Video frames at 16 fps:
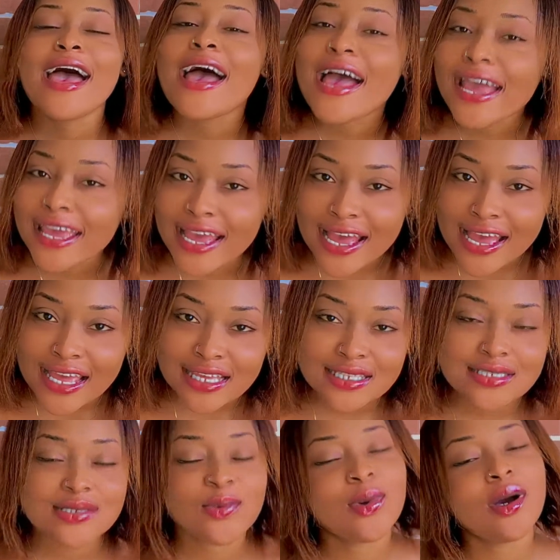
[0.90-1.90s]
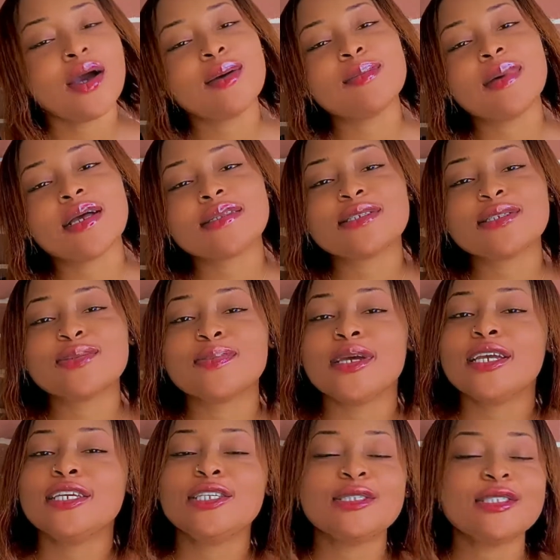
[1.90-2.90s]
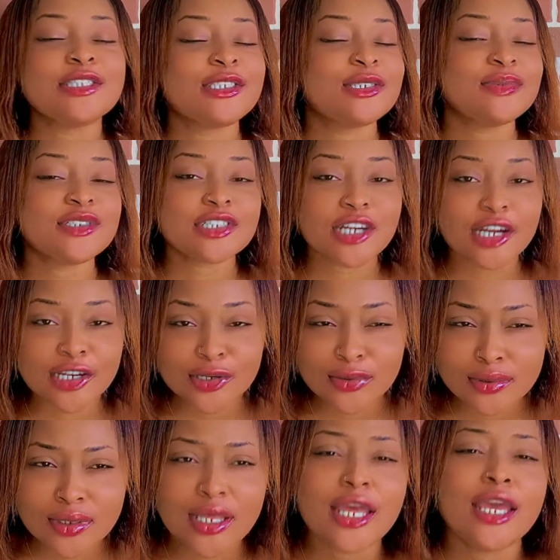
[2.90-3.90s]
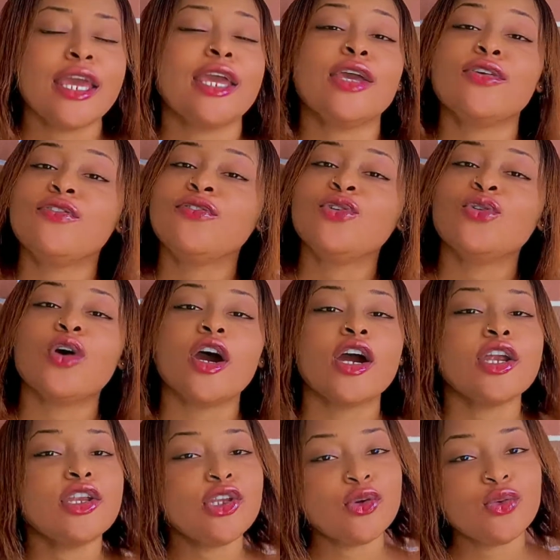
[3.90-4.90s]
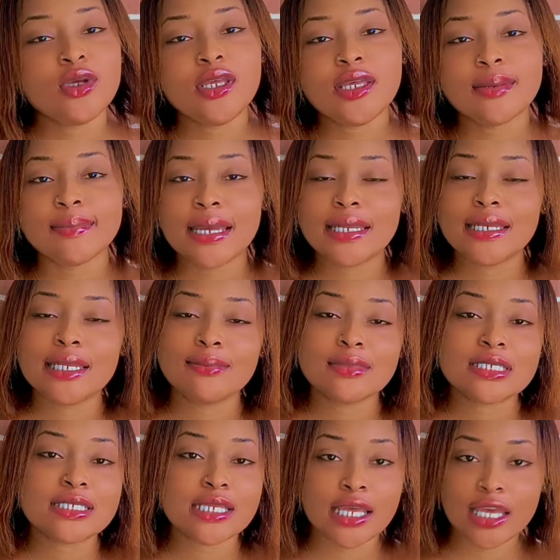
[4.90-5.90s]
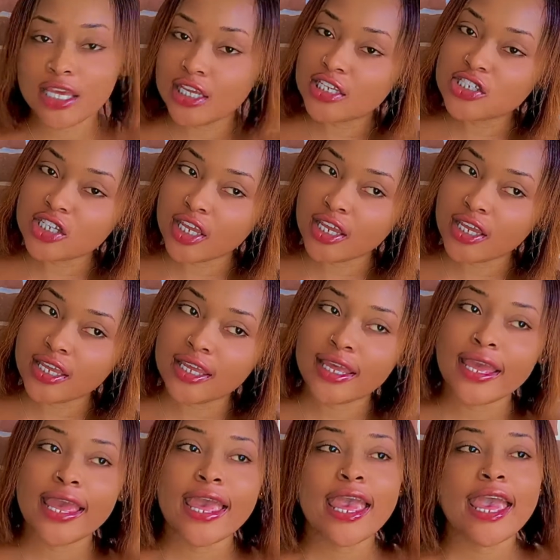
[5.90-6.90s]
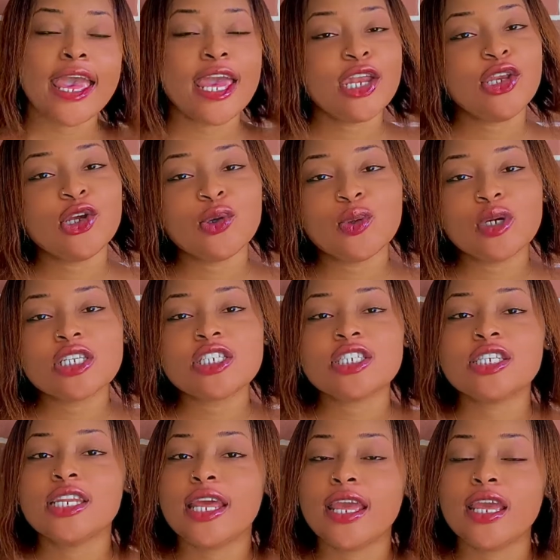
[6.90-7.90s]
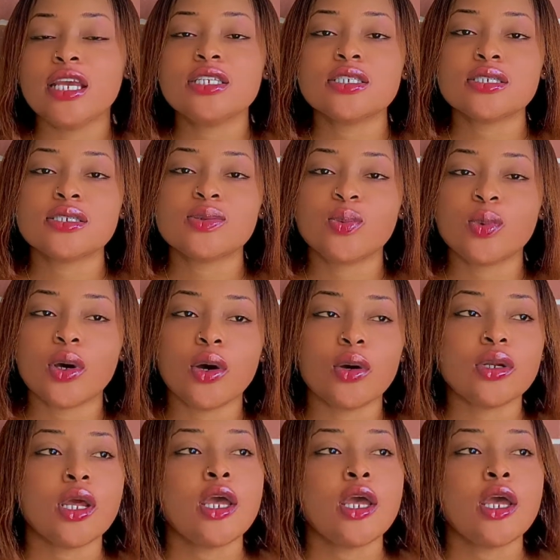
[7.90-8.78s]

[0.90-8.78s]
Hi guys, welcome back to my YouTube channel. If you are new here, my name is AJ and you're watching AJ's World.